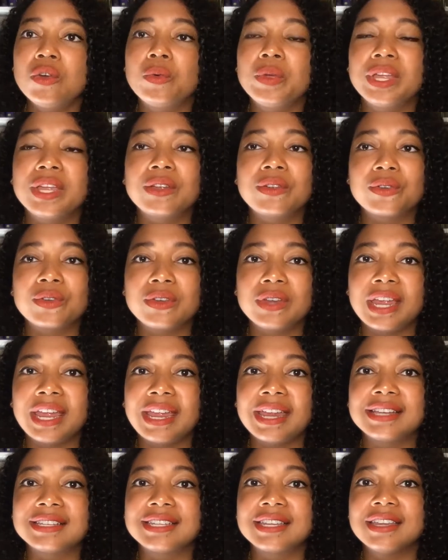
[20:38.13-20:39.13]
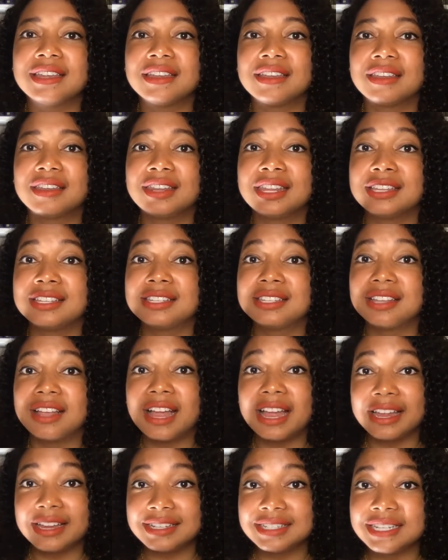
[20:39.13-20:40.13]
we create this
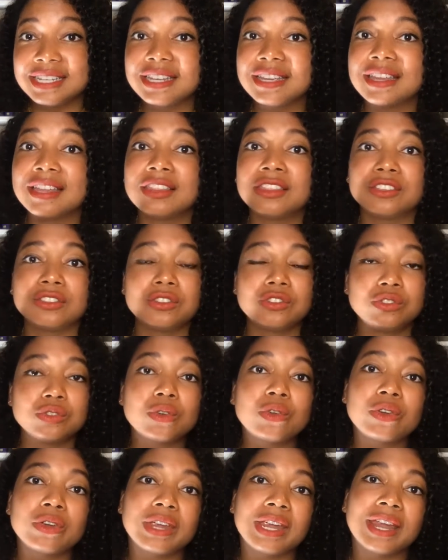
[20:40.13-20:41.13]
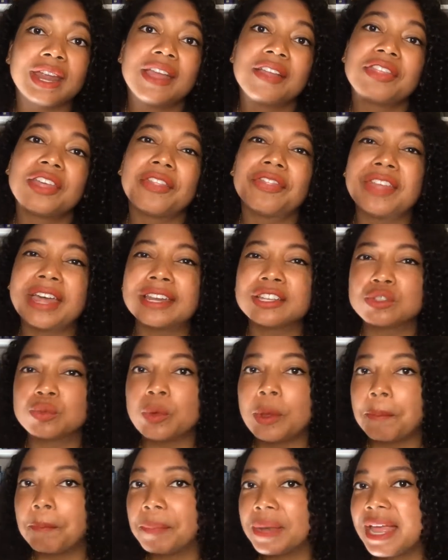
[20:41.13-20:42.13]
idea, this story, that
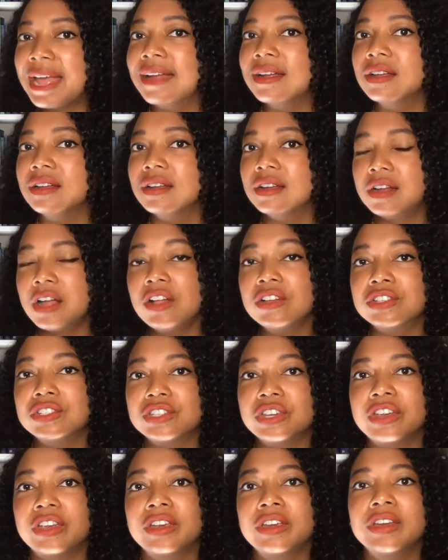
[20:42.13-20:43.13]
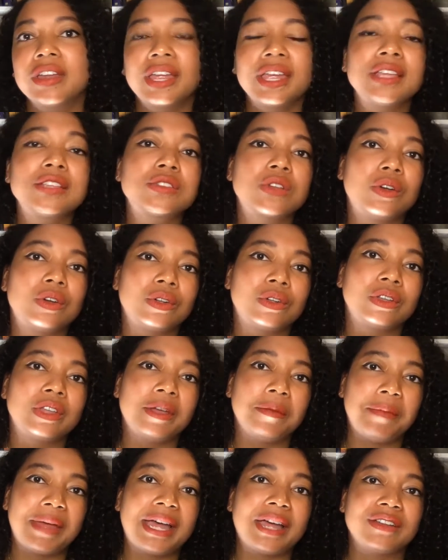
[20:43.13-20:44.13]
is what Black culture is
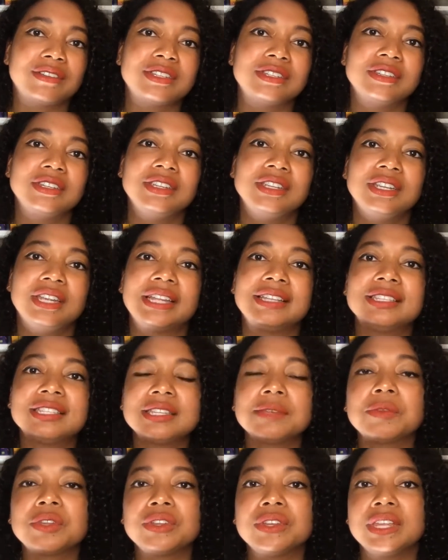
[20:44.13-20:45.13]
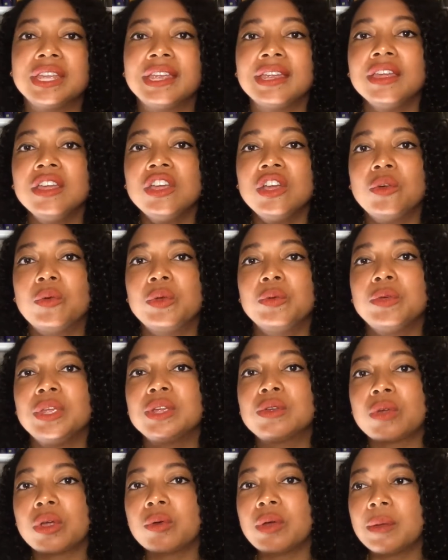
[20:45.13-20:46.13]
all about. And similarly, when
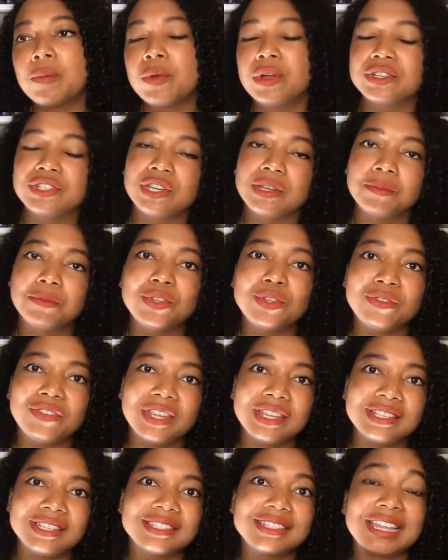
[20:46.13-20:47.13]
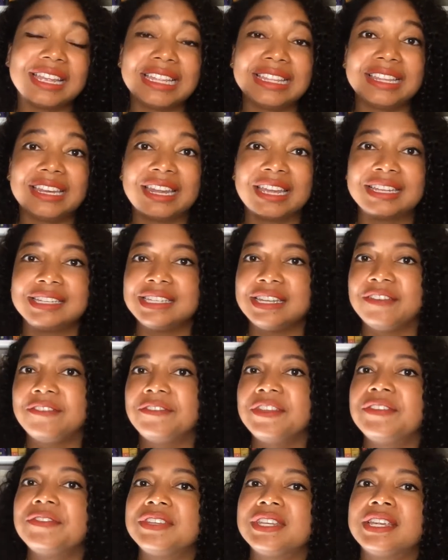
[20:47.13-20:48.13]
we grow up watching movies set in the
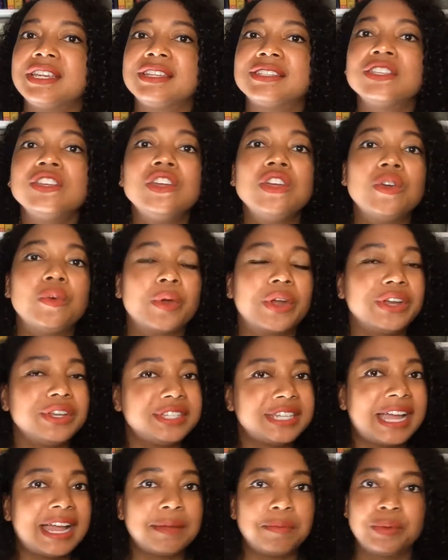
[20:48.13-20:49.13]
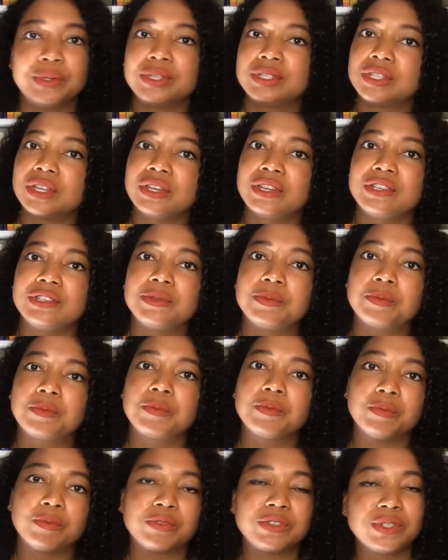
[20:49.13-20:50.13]
1950s, where dad puts on his
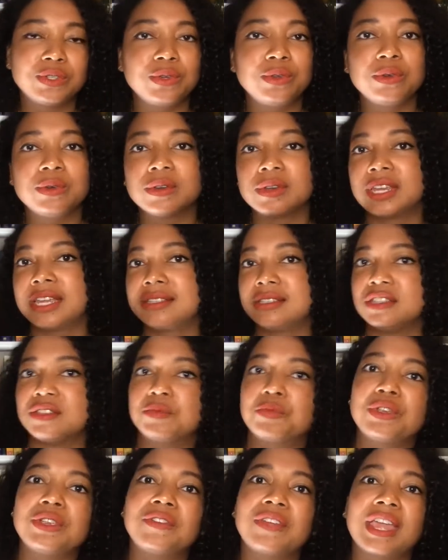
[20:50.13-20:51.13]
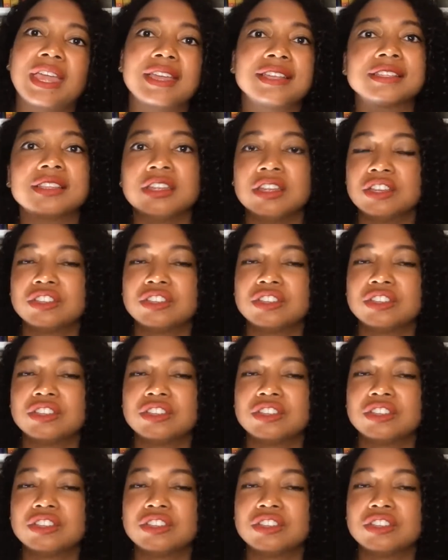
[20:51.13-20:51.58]
suit, gets his briefcase,